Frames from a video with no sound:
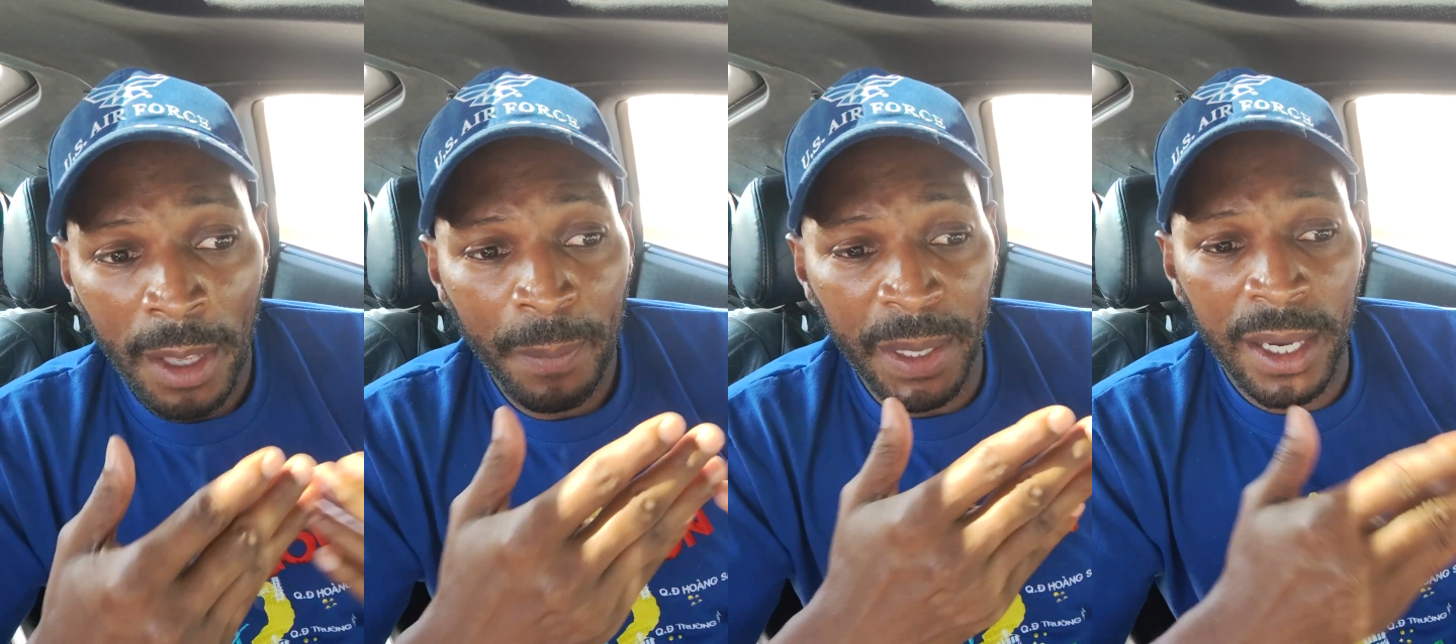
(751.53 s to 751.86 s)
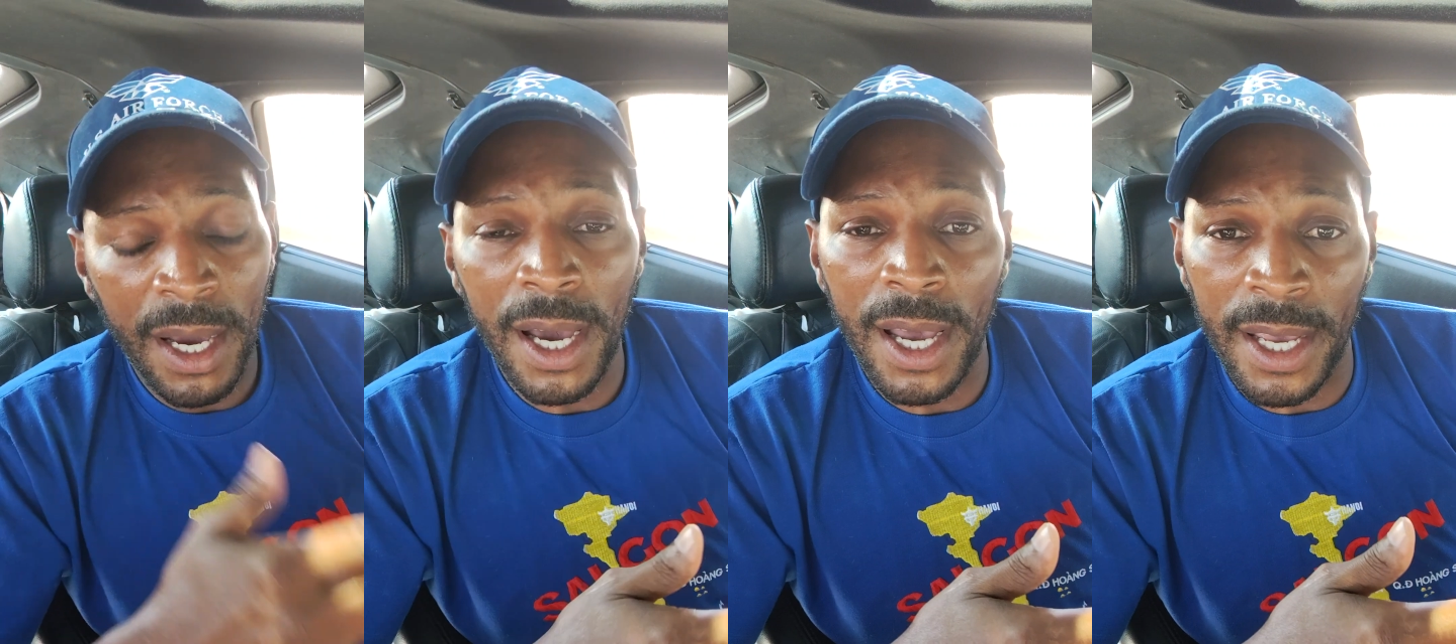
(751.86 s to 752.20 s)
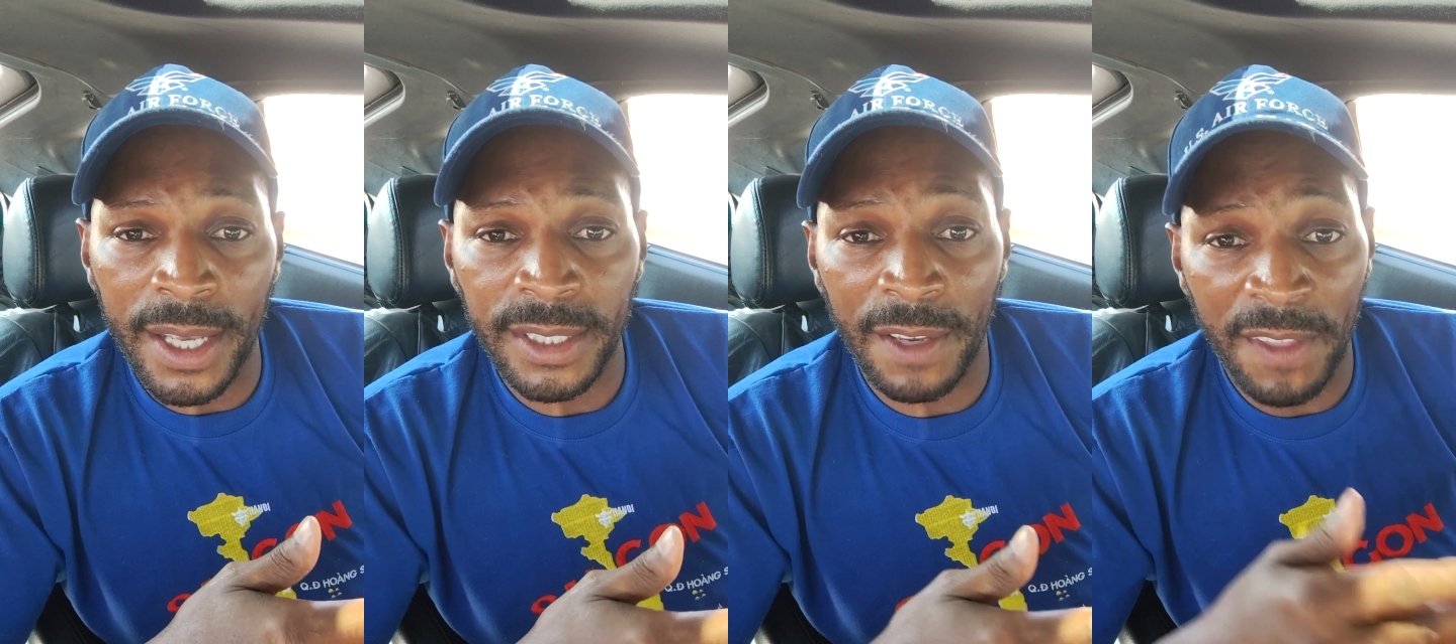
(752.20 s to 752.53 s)

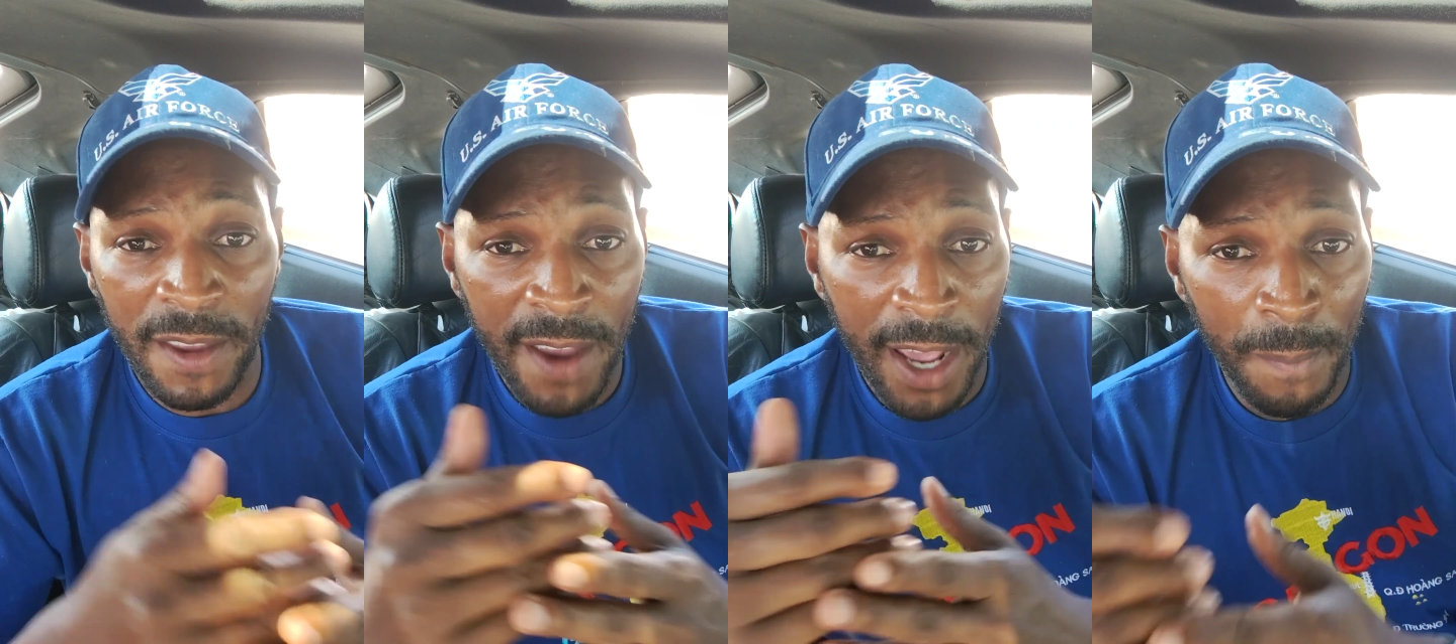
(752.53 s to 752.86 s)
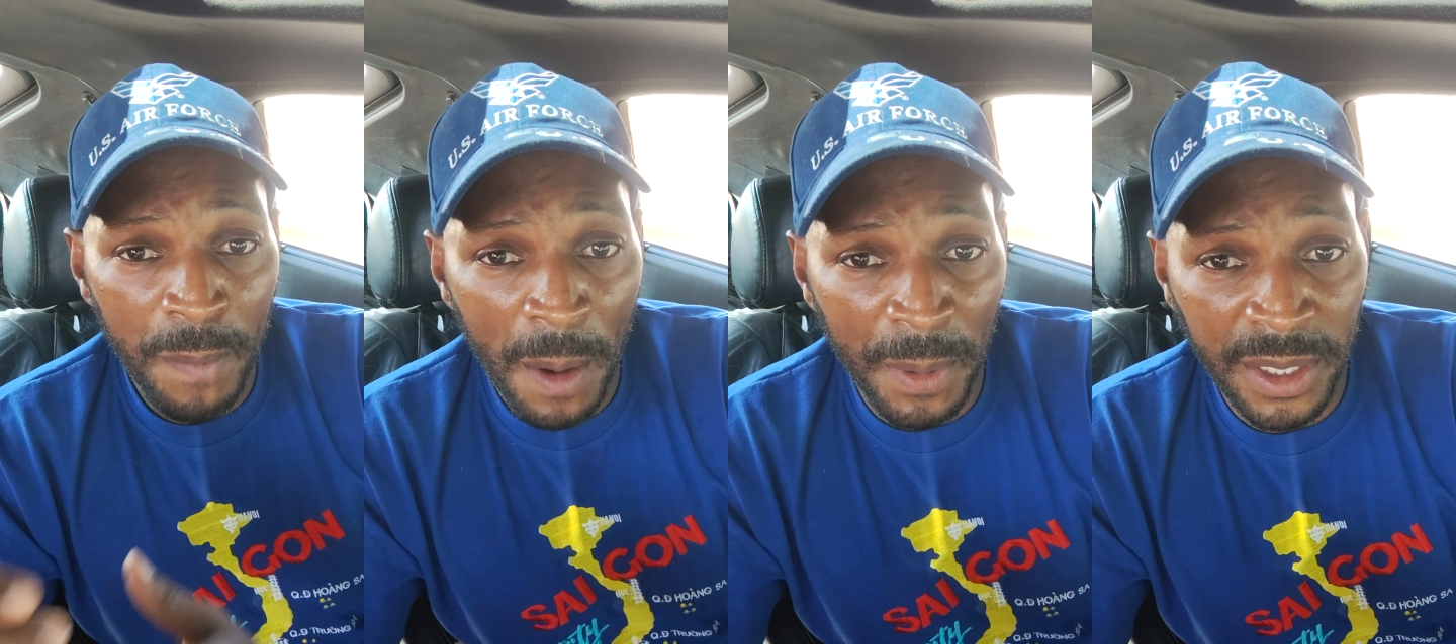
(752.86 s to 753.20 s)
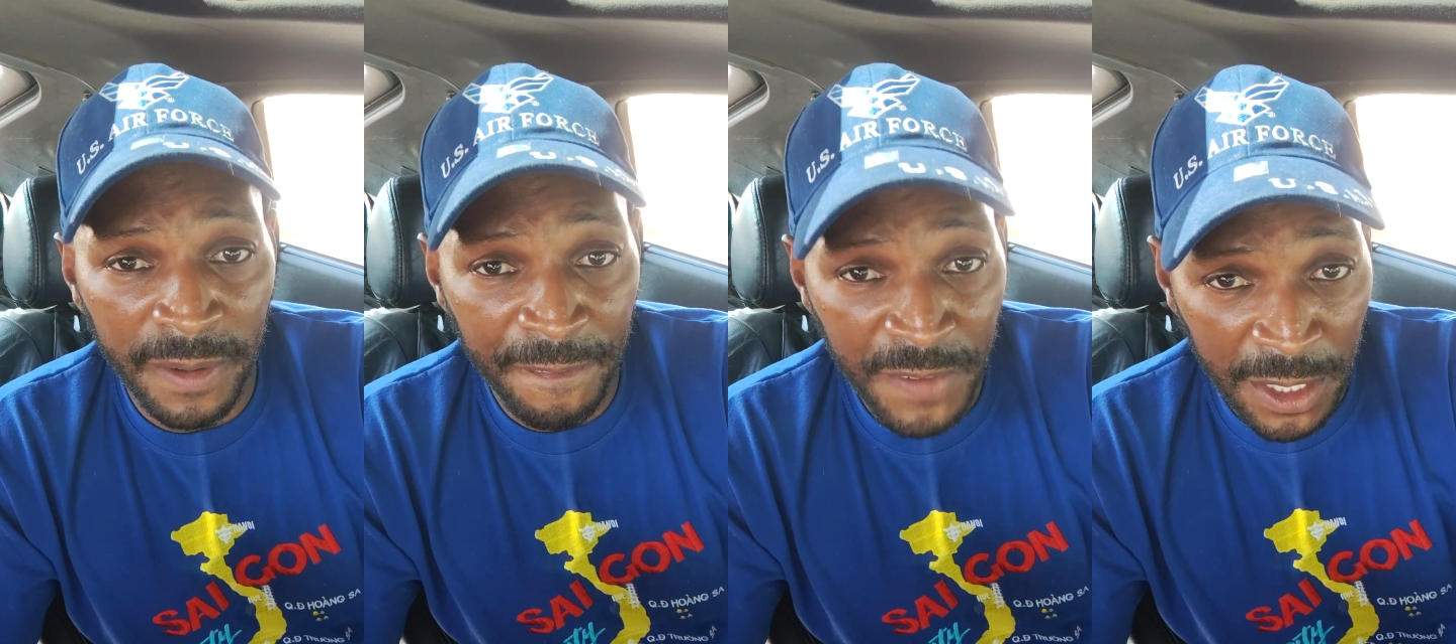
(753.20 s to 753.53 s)
because if they've got a public
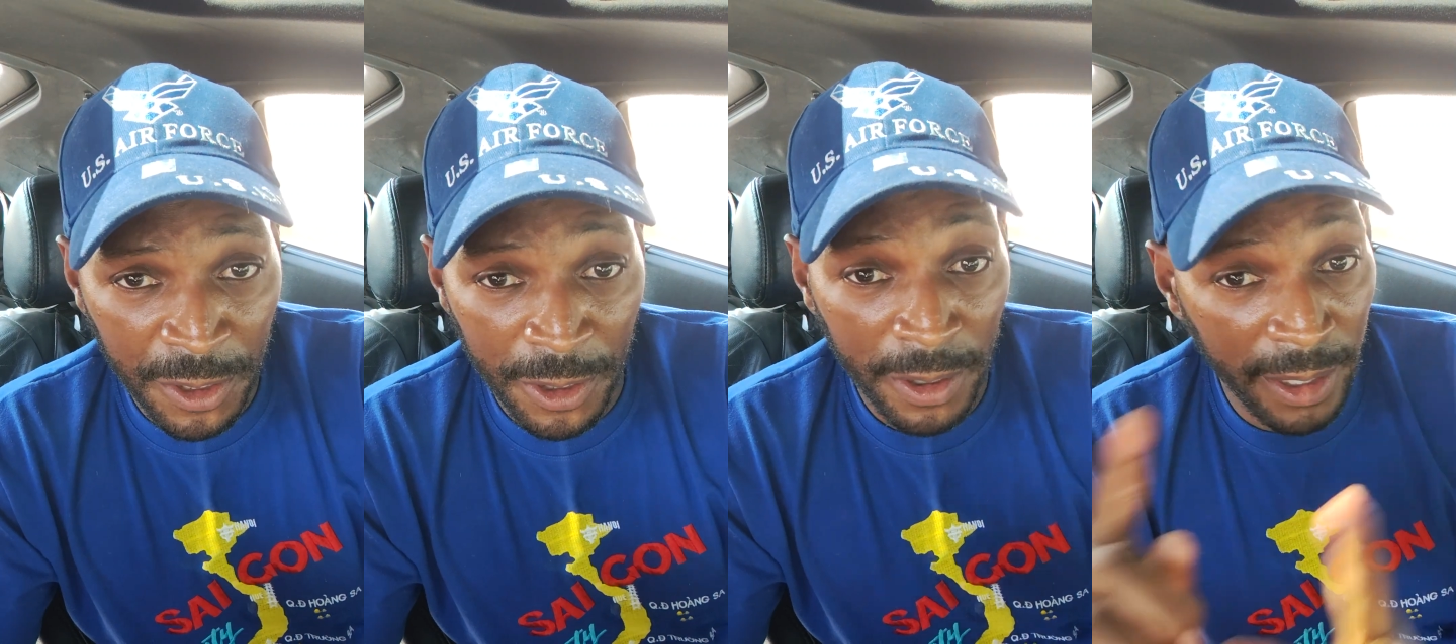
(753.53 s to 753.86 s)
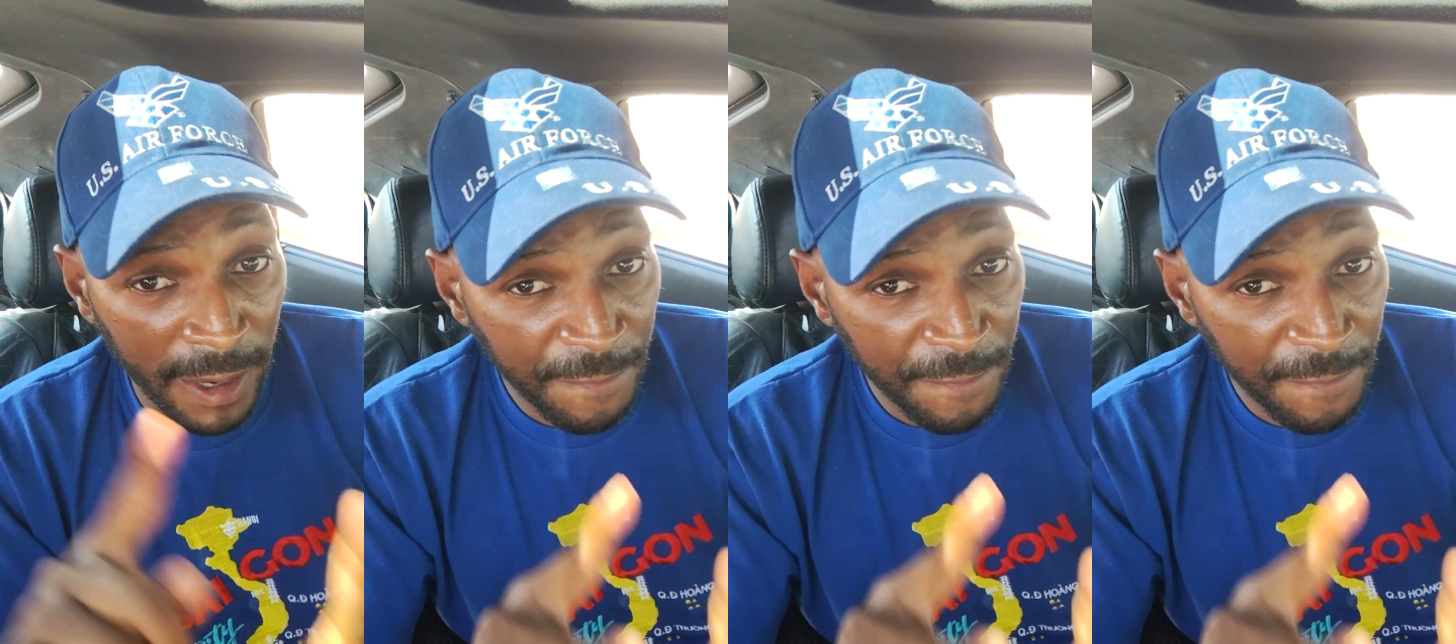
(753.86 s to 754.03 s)
defender,